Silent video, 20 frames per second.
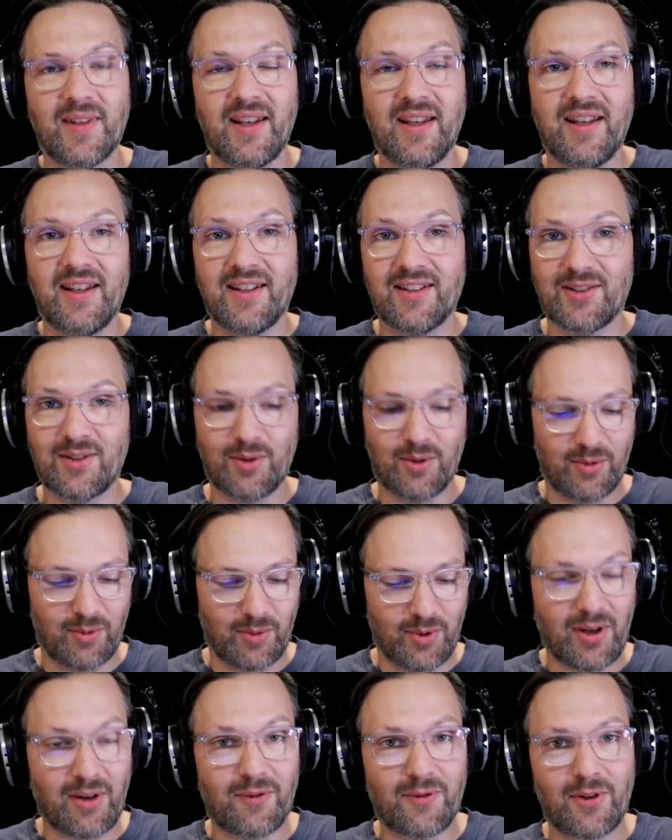So
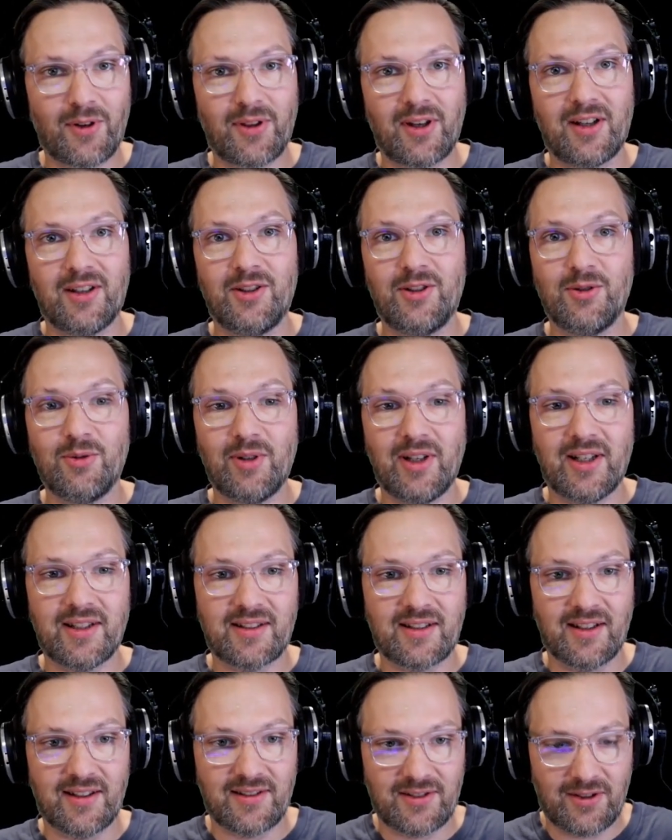without further ado, let's
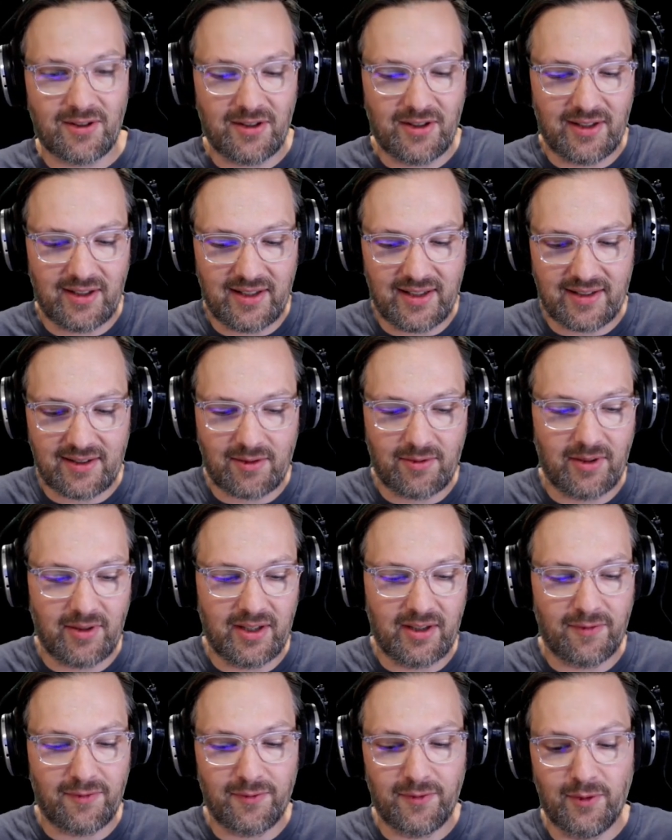get started. Let's create
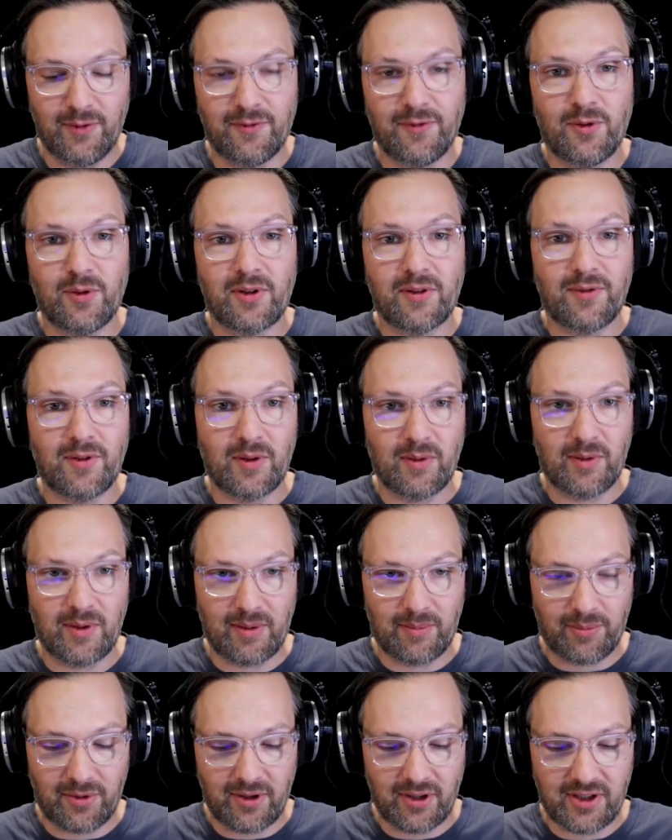a new folder for our
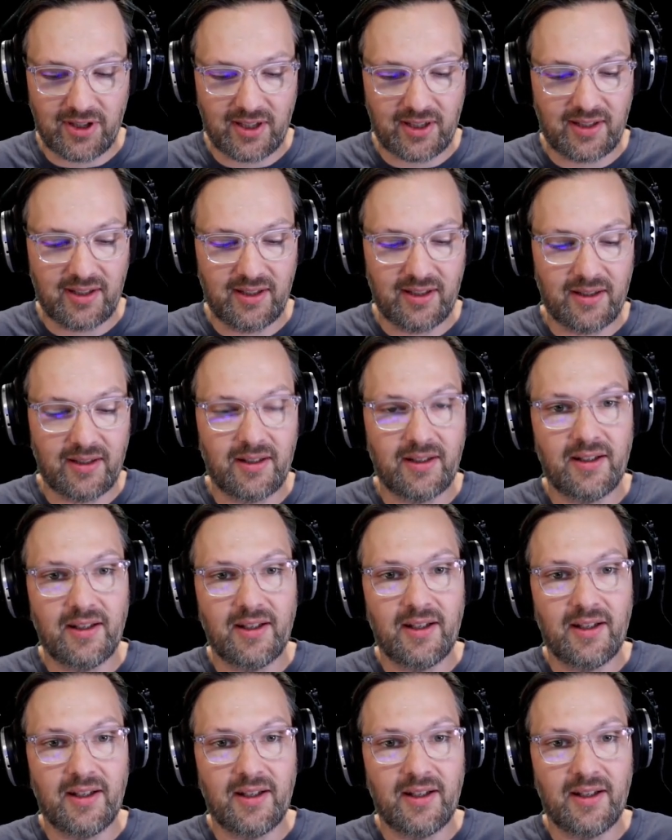project here.